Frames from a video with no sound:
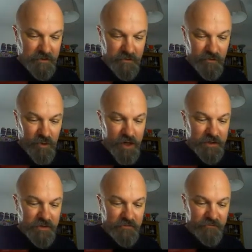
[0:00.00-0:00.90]

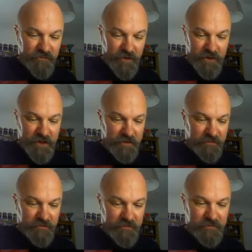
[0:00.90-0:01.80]
One,
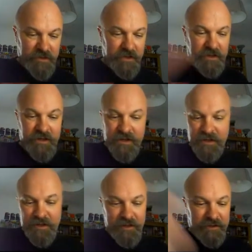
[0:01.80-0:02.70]
five.
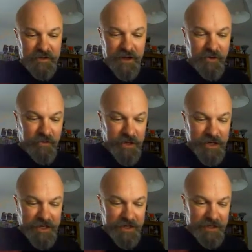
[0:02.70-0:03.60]
No
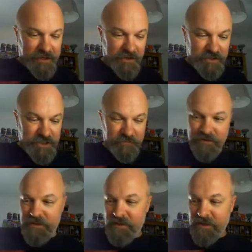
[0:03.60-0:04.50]
way. I can't
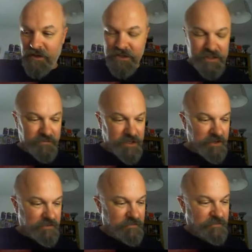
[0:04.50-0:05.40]
shift. Can't shift
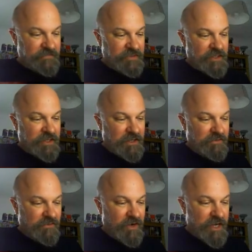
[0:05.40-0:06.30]
it.
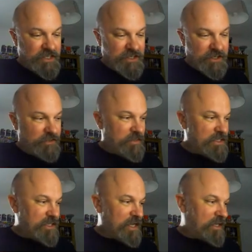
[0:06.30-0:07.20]
Right,
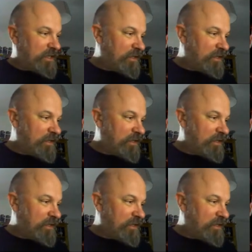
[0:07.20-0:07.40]
Mystic.